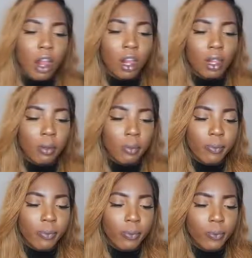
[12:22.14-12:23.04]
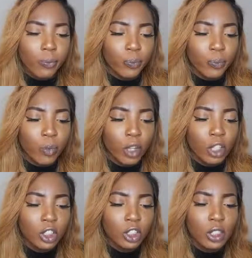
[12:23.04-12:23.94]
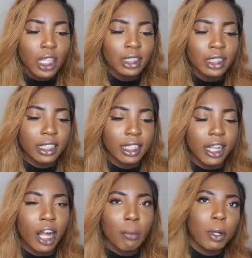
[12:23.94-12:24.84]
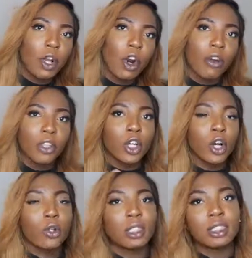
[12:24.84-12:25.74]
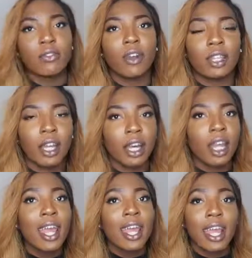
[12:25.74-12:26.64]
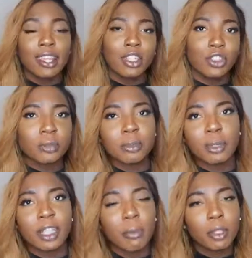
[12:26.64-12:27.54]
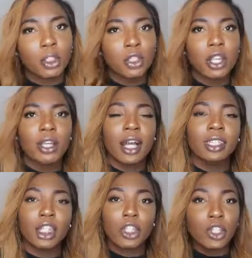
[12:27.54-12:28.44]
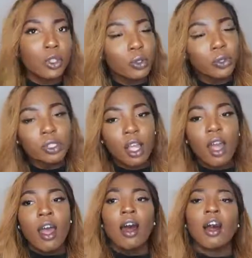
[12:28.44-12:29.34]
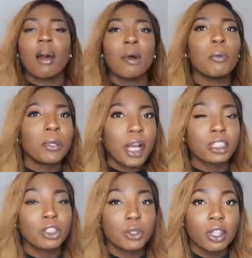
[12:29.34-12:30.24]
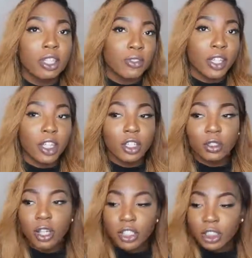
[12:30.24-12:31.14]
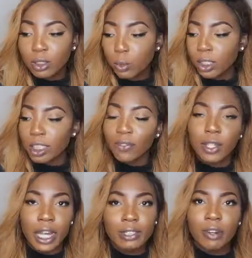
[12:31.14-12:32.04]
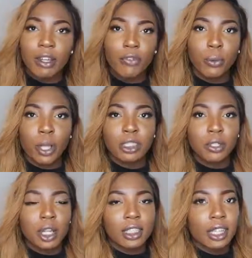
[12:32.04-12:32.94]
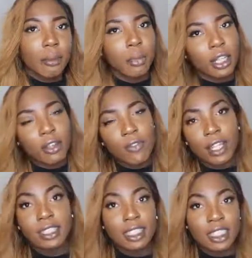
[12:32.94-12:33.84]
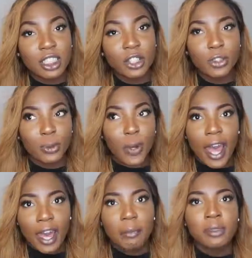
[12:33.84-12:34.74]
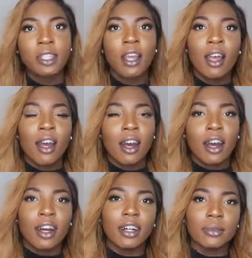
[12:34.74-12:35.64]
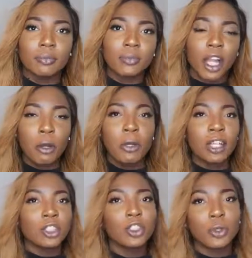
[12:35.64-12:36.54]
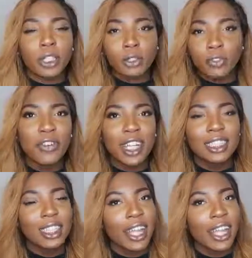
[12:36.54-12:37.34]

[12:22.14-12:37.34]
So that's it. I'll put all the codes and stuff like that in the description bar down below so that you guys can use. I hope you guys enjoyed this video. I just wanted to give you guys 5 different ways that you guys can get money fast and easy through apps. I hope you guys enjoyed. Don't forget to